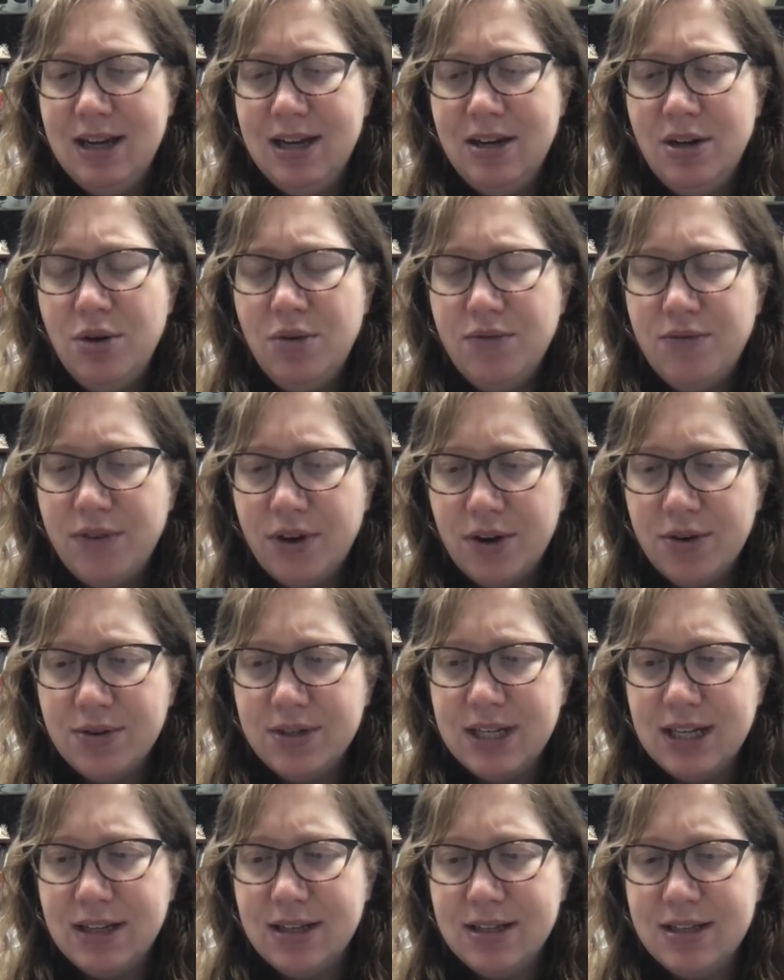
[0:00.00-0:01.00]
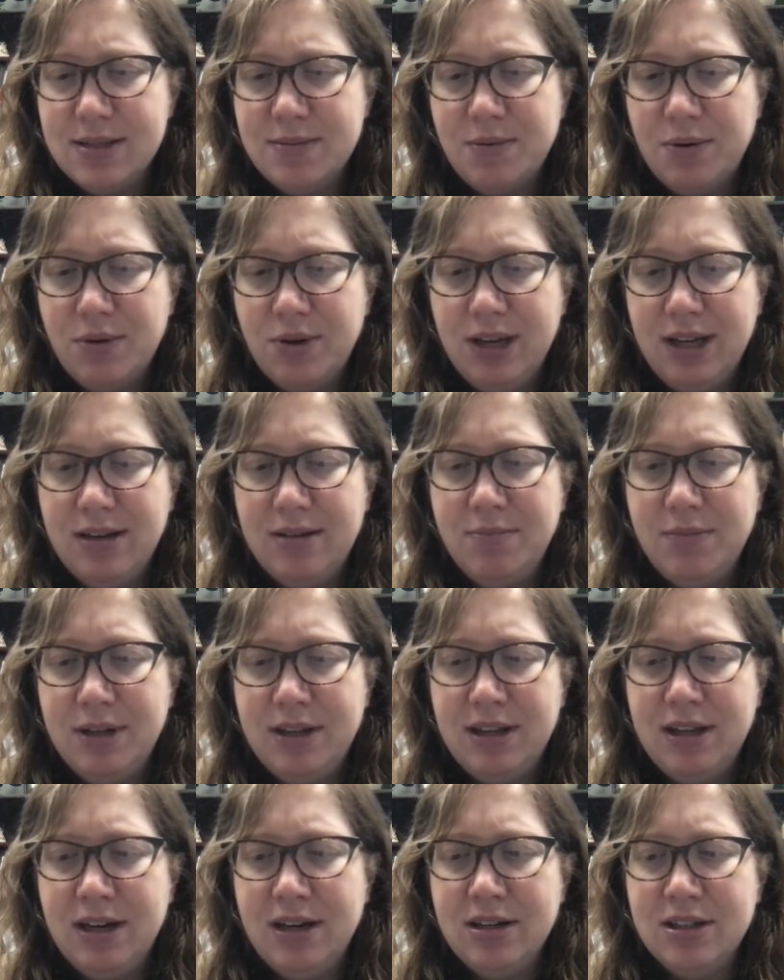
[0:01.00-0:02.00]
no vote at this point,
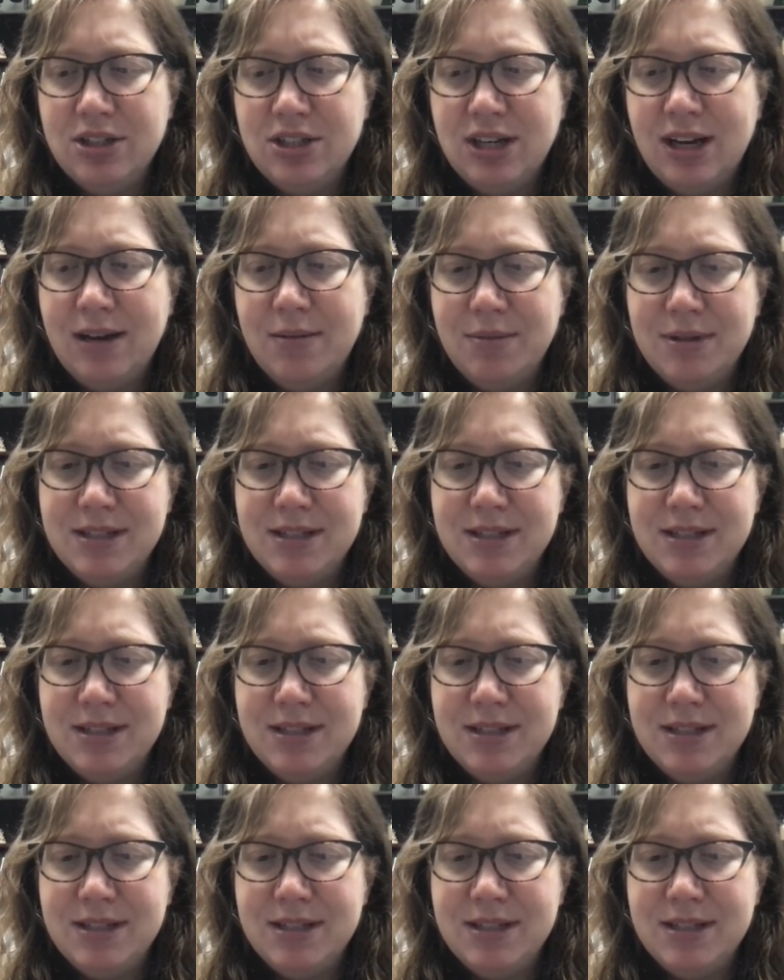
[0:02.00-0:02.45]
but their job